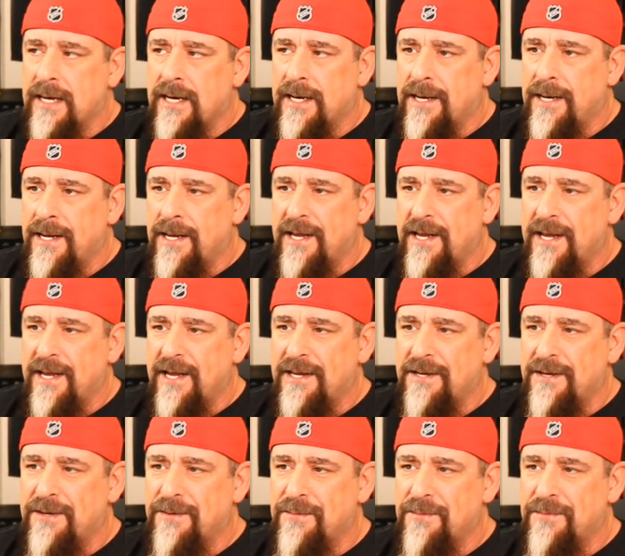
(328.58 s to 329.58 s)

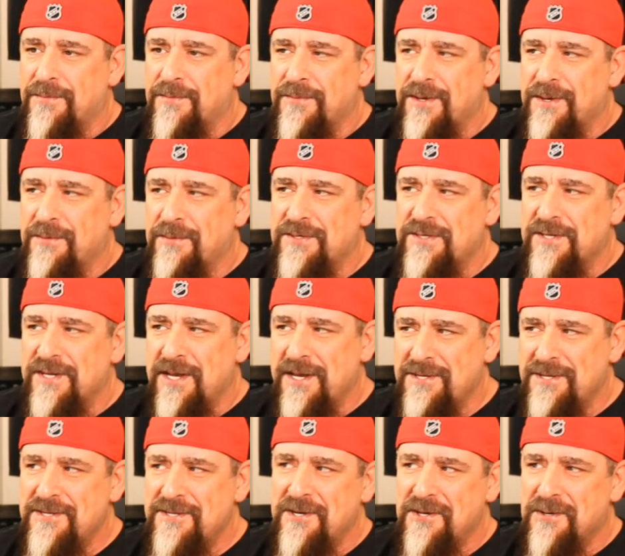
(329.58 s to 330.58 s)
And it was
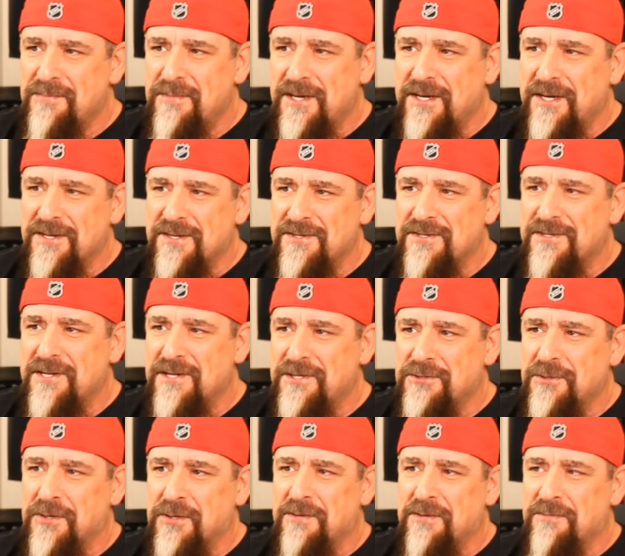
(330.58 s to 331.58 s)
easier because
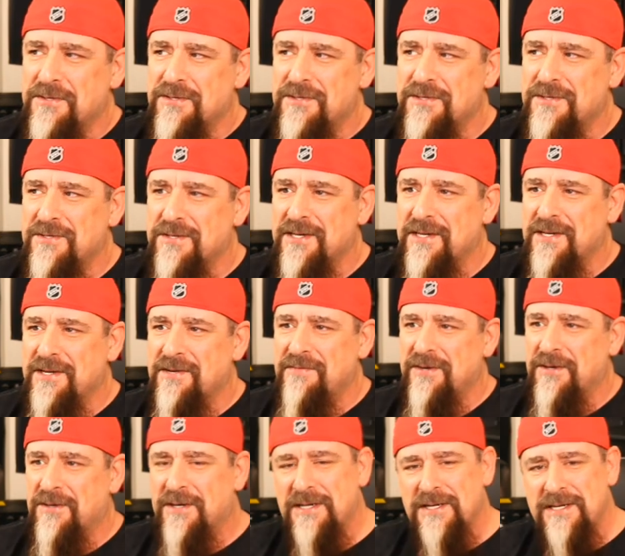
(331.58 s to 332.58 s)
Detroit was in a
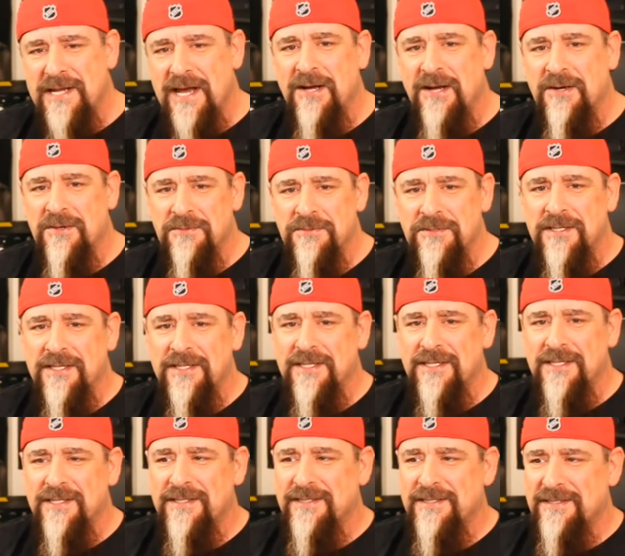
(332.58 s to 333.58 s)
very down
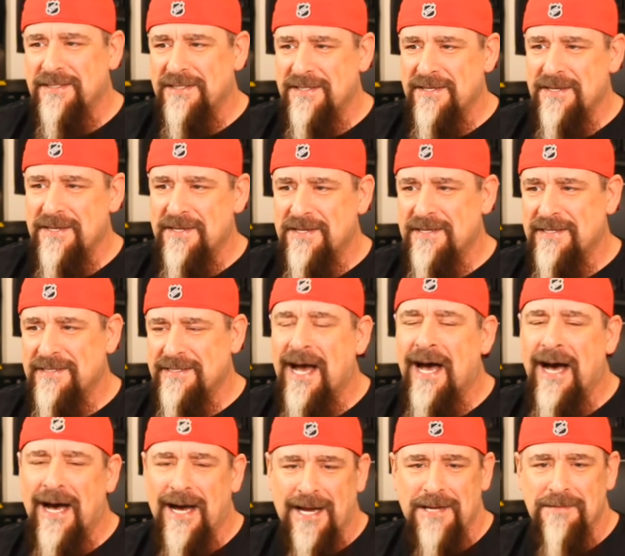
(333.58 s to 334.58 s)

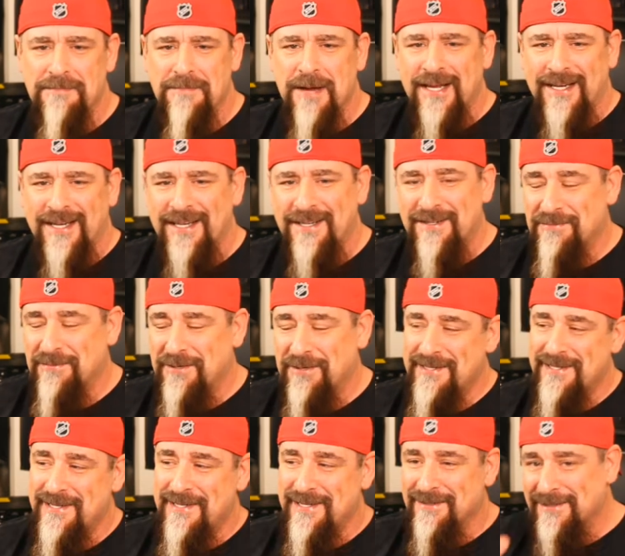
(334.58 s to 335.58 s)
time, and we
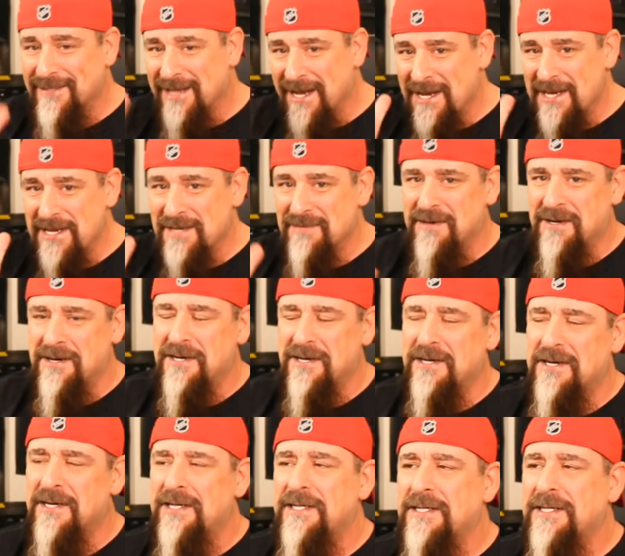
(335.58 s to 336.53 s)
still kind of are.